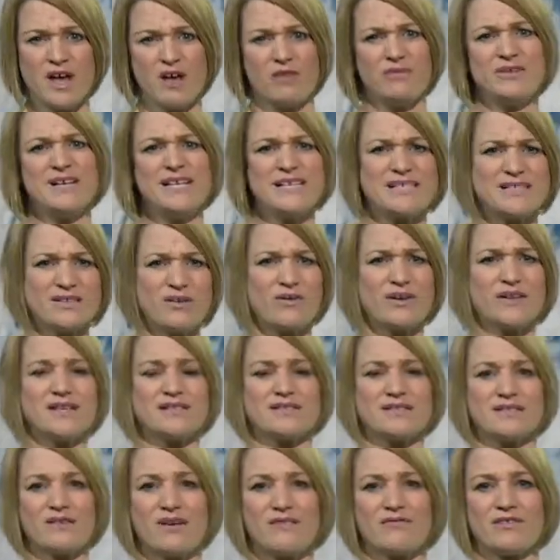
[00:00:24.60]
a really soggy
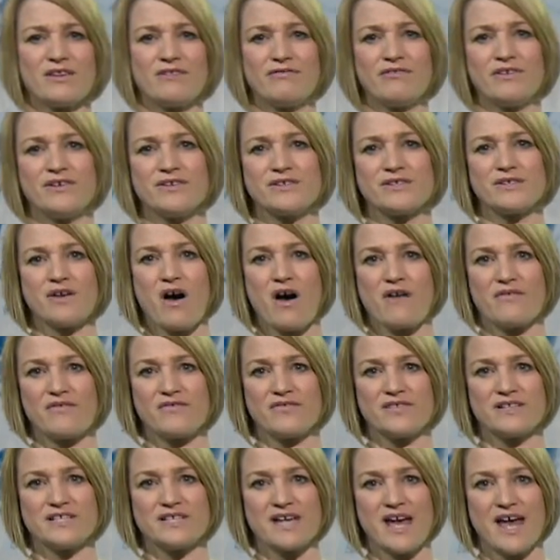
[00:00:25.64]
start for the first half
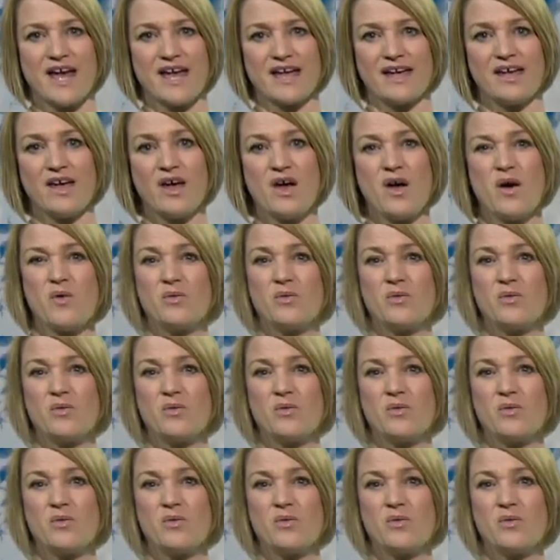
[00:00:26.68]
of the day